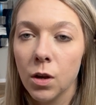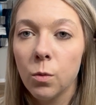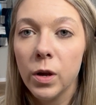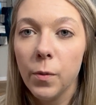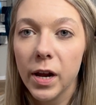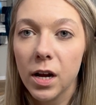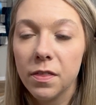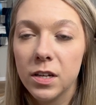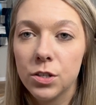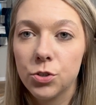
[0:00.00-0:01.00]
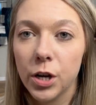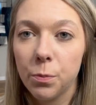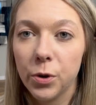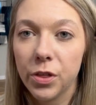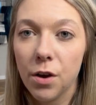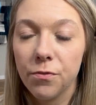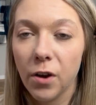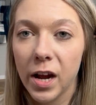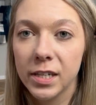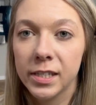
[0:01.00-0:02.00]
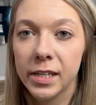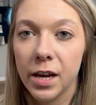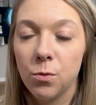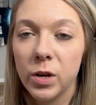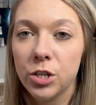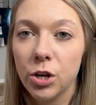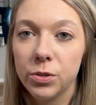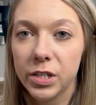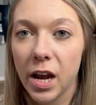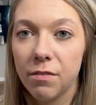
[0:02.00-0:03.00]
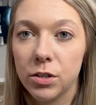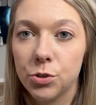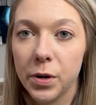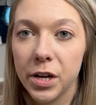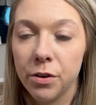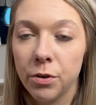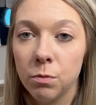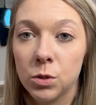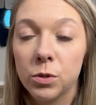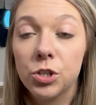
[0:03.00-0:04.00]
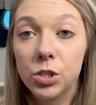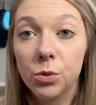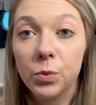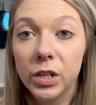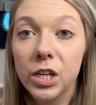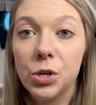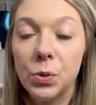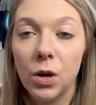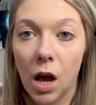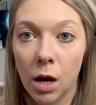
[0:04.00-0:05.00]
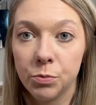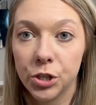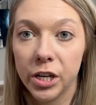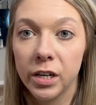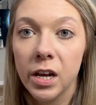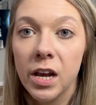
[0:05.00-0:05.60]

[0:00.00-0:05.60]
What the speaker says: We went on this trip with our friends and we chose to have adjoining rooms, which is a really cool option,